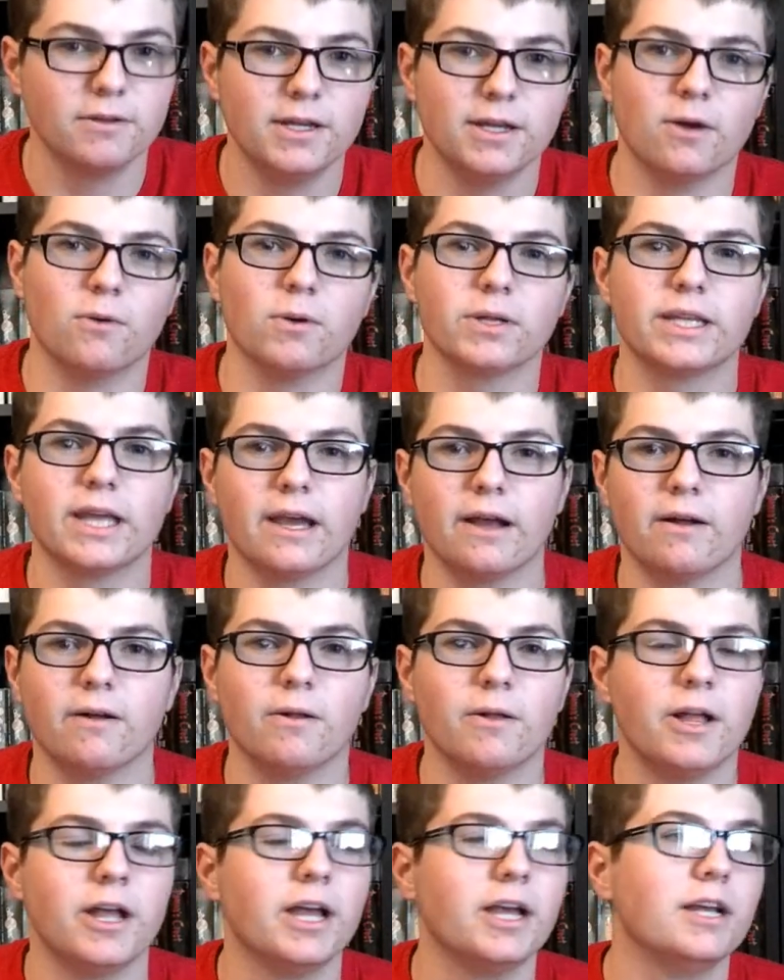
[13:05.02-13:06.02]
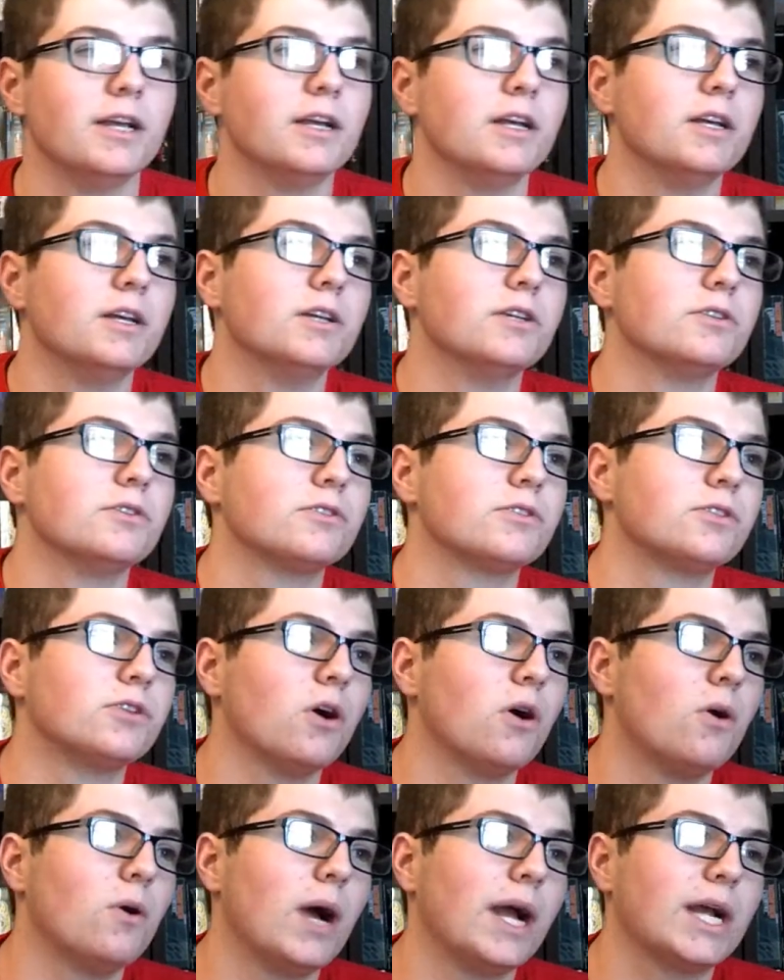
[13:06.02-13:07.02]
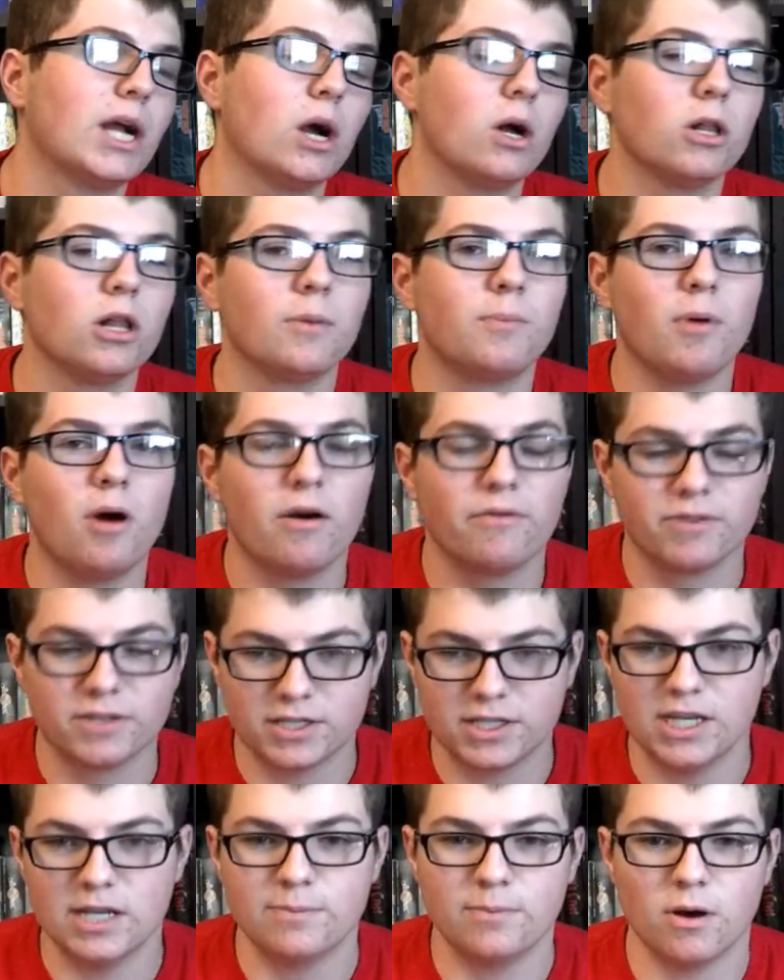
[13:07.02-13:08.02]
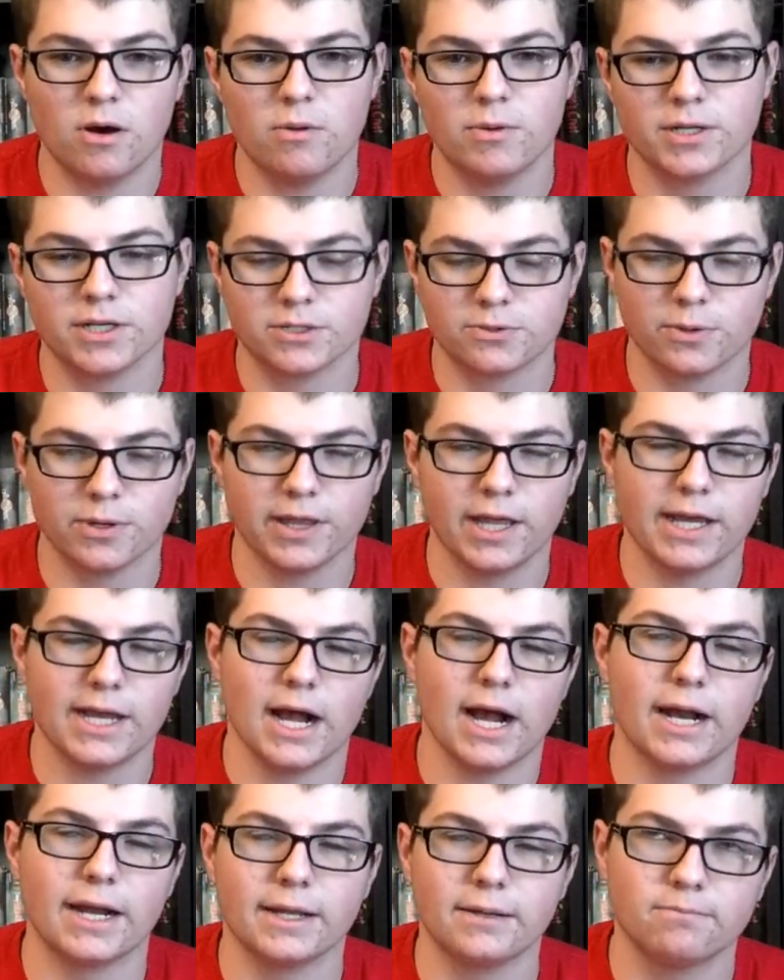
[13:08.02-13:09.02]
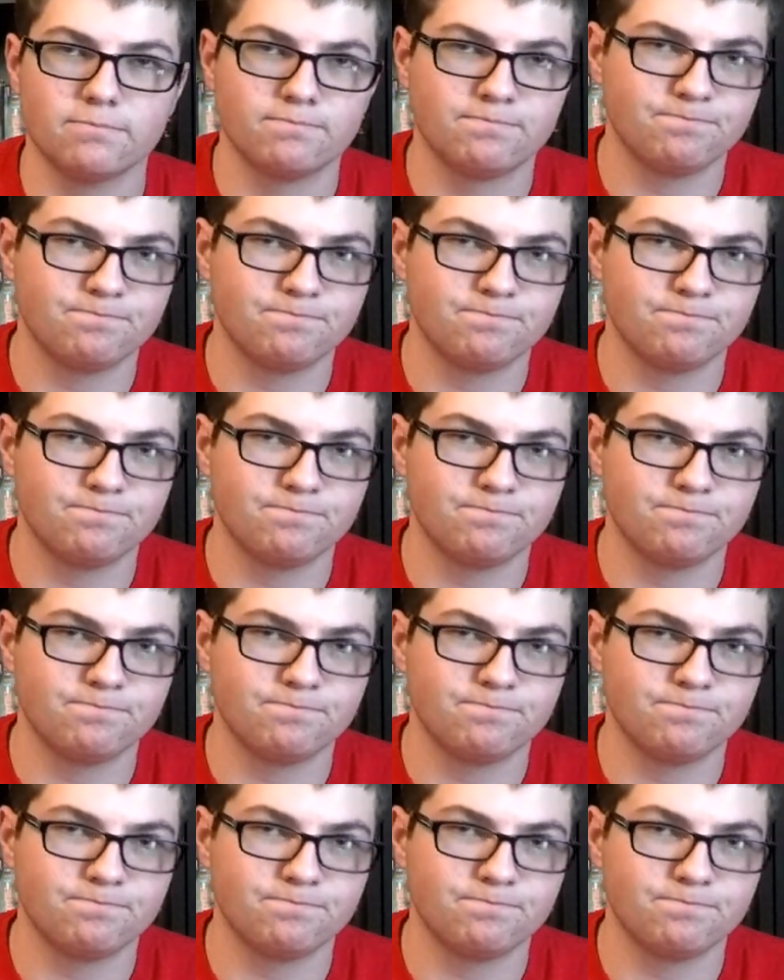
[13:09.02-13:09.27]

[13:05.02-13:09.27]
What the hell? So I call up Office Depot, which is where they got it,